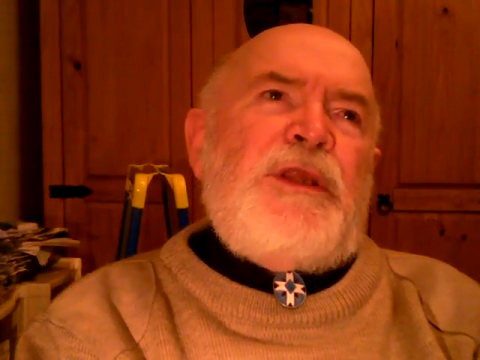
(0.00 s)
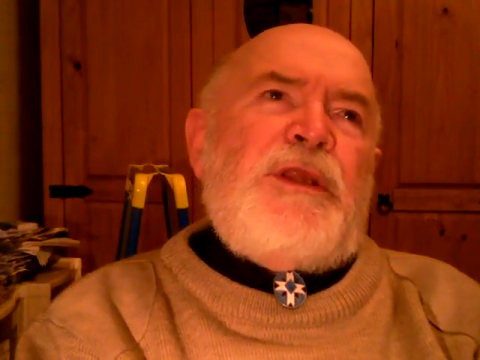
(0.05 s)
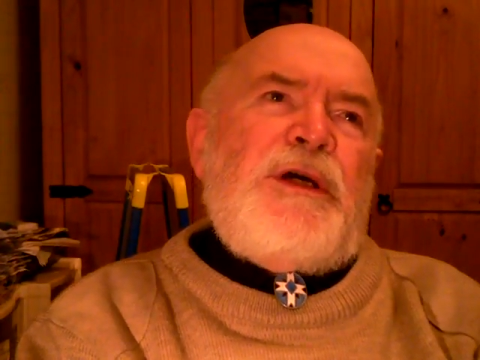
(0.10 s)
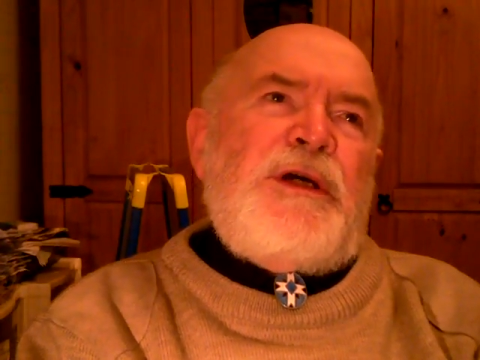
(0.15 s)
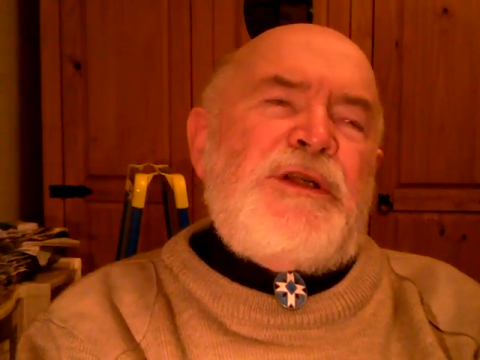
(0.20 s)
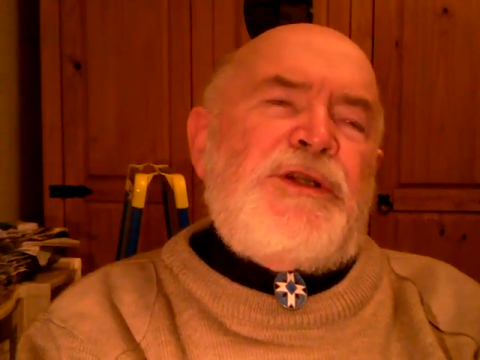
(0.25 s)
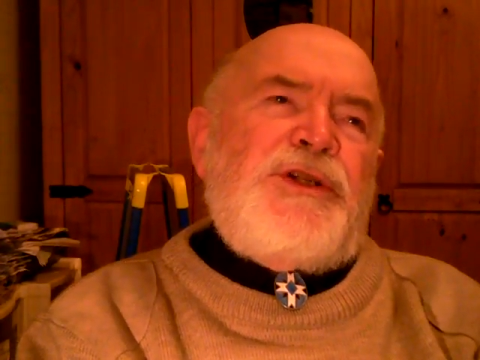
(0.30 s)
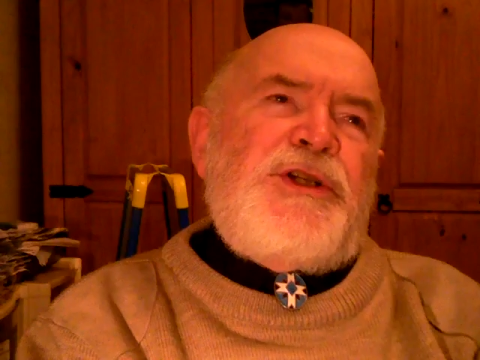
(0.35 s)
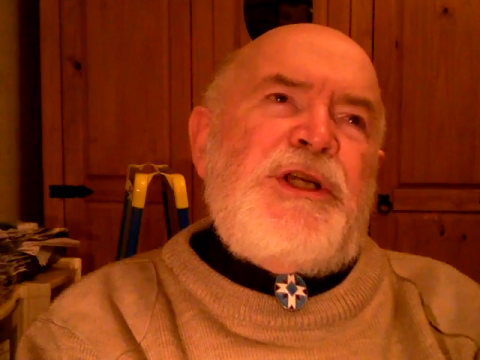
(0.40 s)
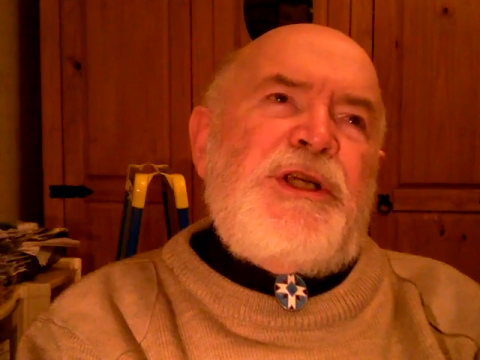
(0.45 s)

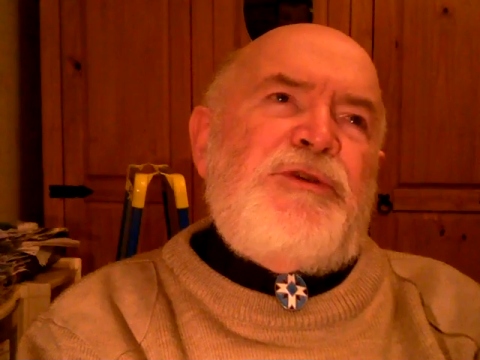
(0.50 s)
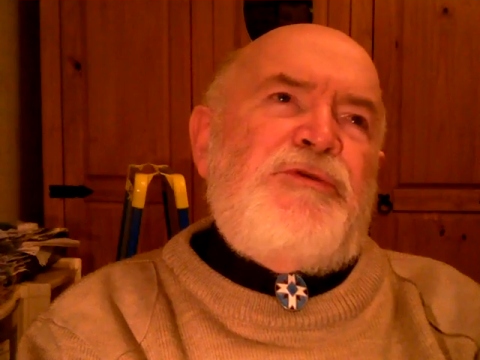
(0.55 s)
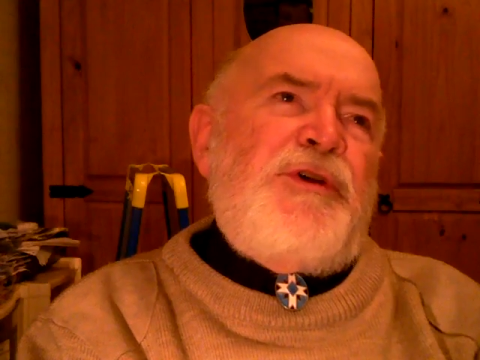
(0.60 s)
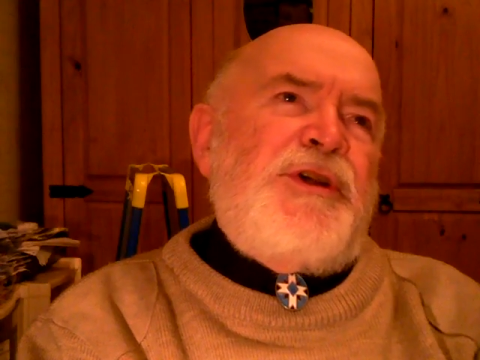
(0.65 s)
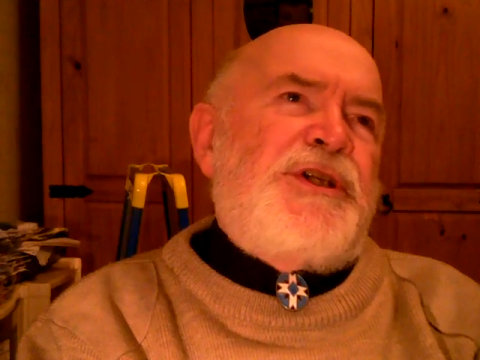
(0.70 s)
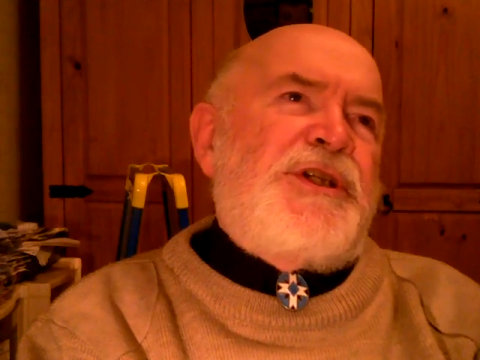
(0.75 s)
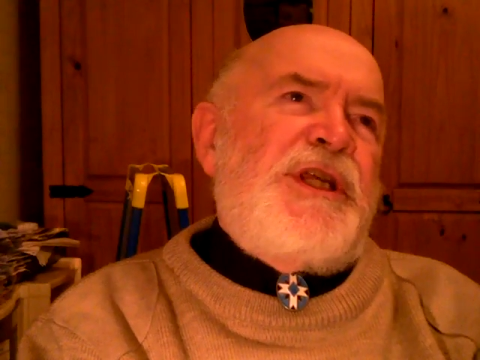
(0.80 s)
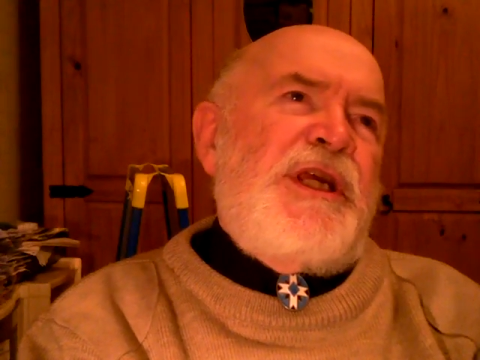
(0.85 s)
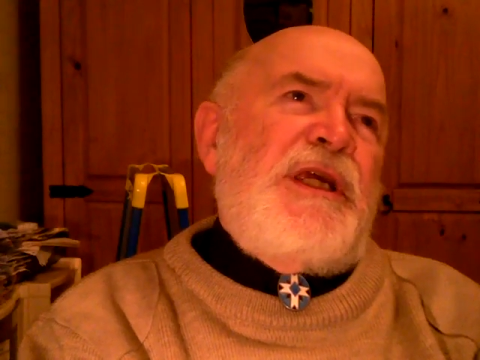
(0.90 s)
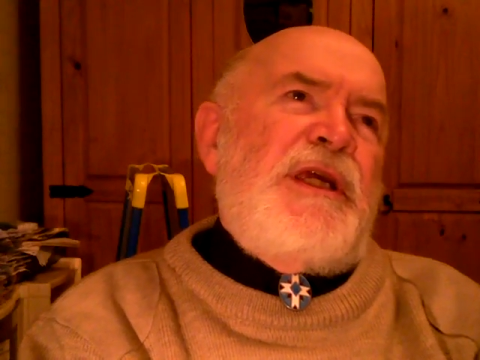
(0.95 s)
that she'd
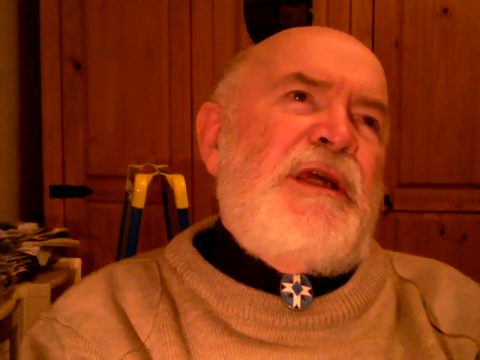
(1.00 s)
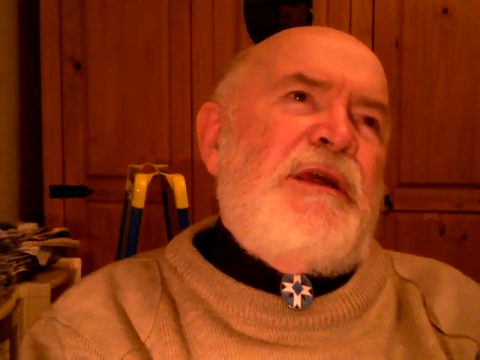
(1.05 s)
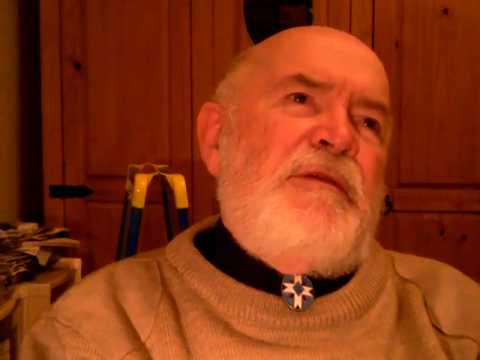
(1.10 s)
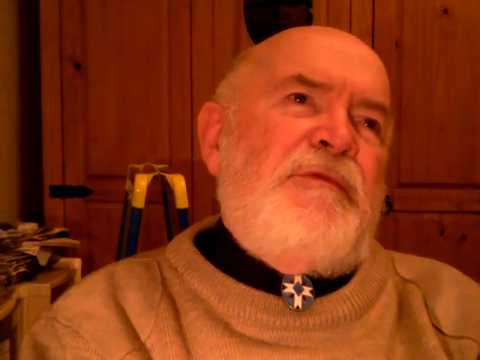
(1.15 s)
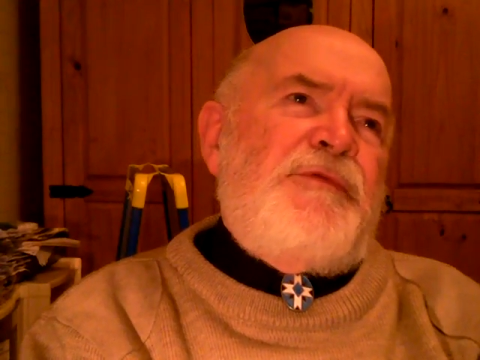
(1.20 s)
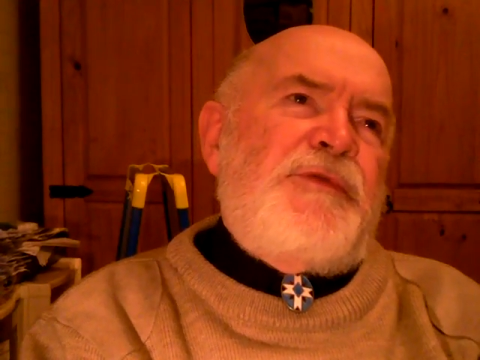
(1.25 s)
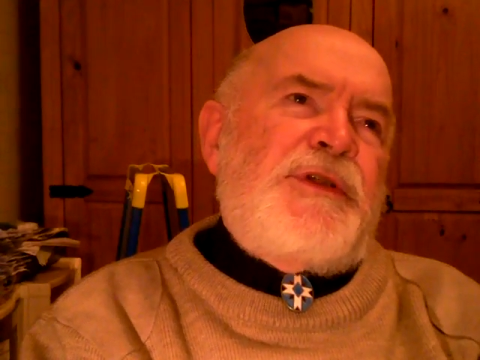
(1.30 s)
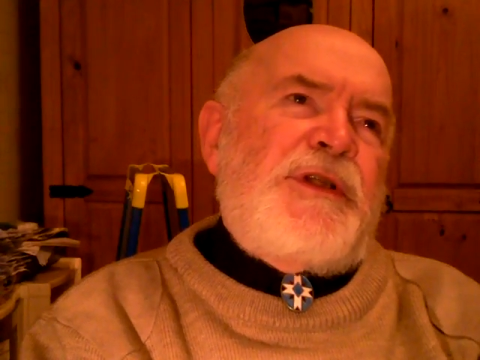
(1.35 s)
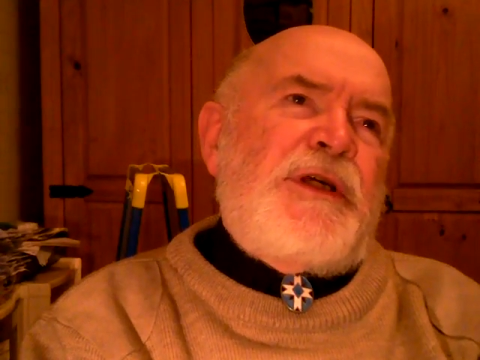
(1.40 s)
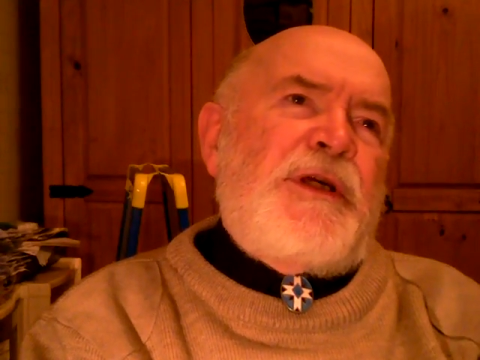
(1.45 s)

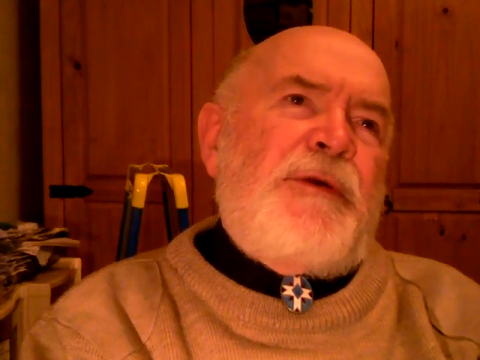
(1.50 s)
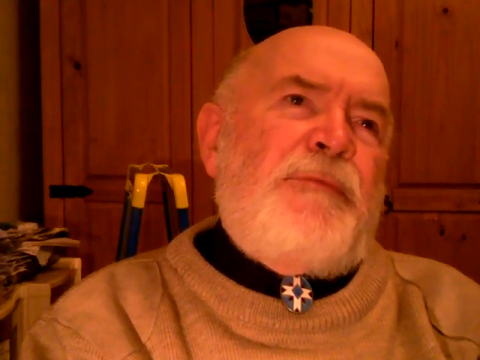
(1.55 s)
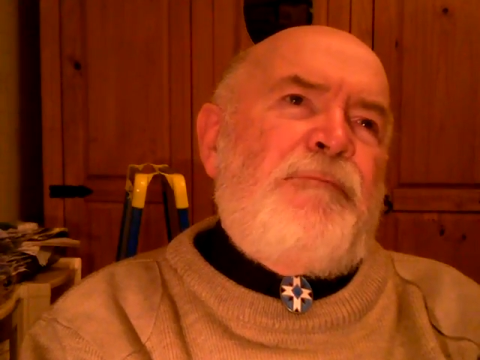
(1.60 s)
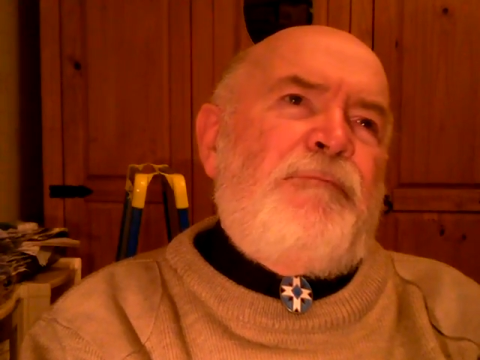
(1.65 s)
received